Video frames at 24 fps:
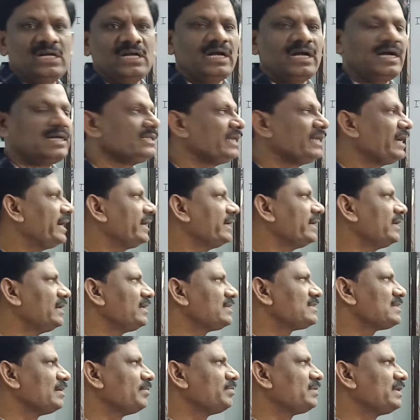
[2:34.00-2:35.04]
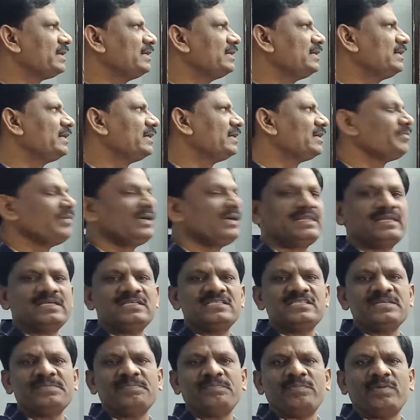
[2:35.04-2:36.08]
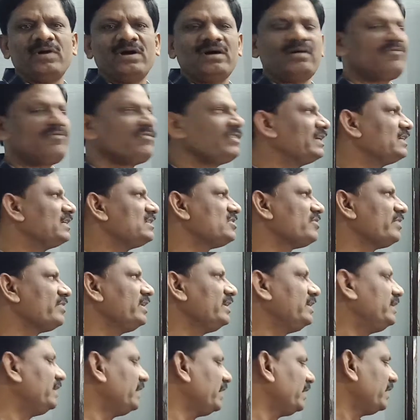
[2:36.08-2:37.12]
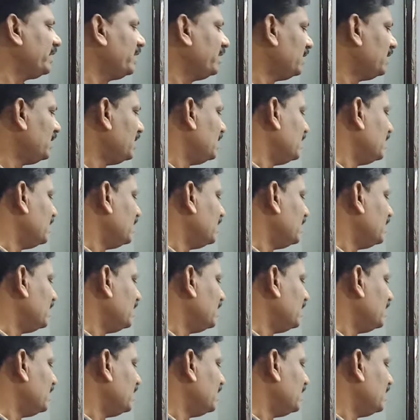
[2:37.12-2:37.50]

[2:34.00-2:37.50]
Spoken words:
and the angle subtended by the tip of the tree A